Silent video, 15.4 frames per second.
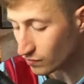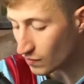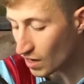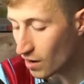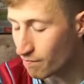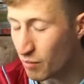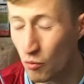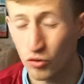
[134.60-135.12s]

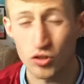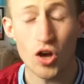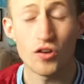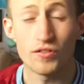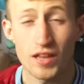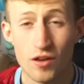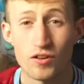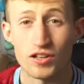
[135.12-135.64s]
But we got
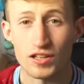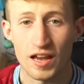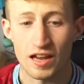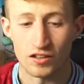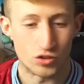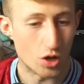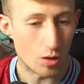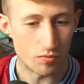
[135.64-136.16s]
there in the
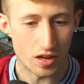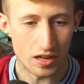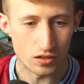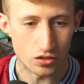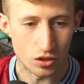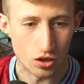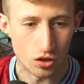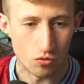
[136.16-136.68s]
end.
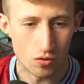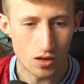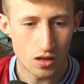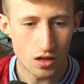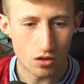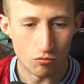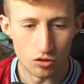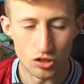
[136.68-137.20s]
Sarmiento
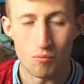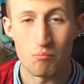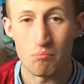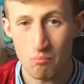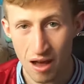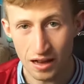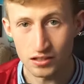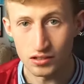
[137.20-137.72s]
was a
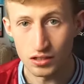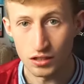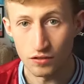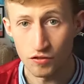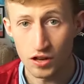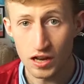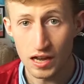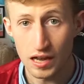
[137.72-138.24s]
massive
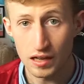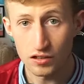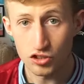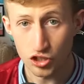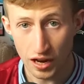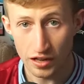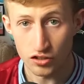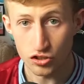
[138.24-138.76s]

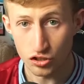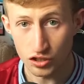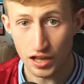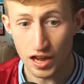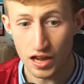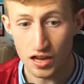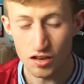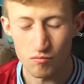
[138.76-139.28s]
change to the
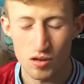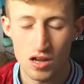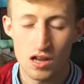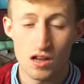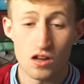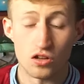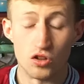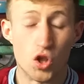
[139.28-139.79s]
game.
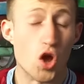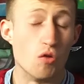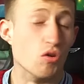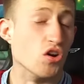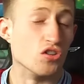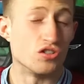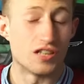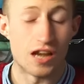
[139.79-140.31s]

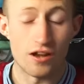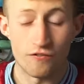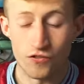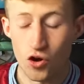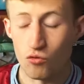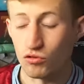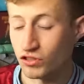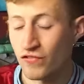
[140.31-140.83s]
Laurent, I
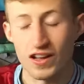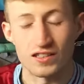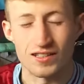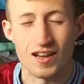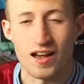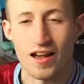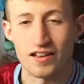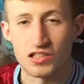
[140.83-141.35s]
thought, was
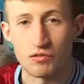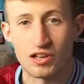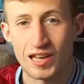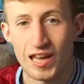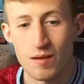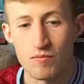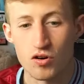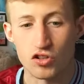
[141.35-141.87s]
fantastic when he
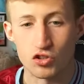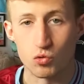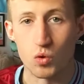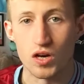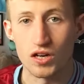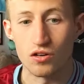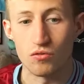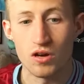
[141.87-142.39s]
came on as
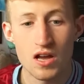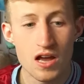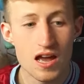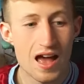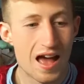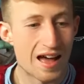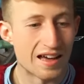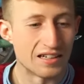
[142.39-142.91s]
well.
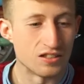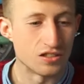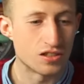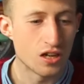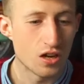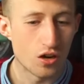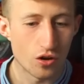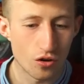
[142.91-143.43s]
And
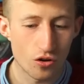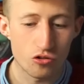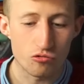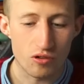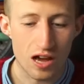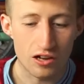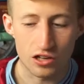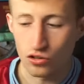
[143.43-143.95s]
all
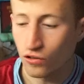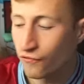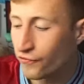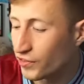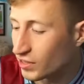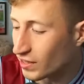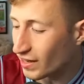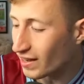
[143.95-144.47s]
around, I don't
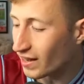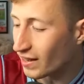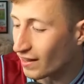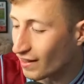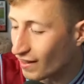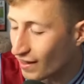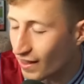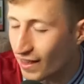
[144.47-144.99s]
think
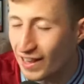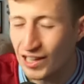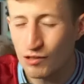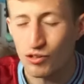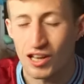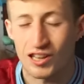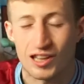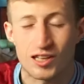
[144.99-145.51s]

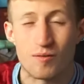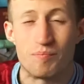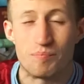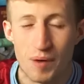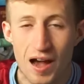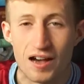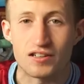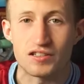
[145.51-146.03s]
anyone had like a
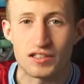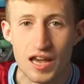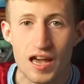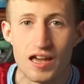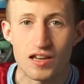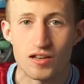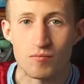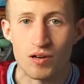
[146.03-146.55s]
bad
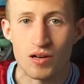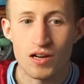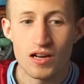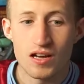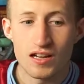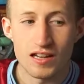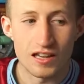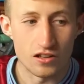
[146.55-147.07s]
game.
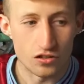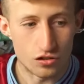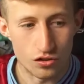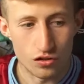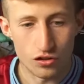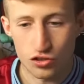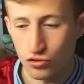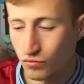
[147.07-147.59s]
It
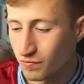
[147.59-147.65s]
just,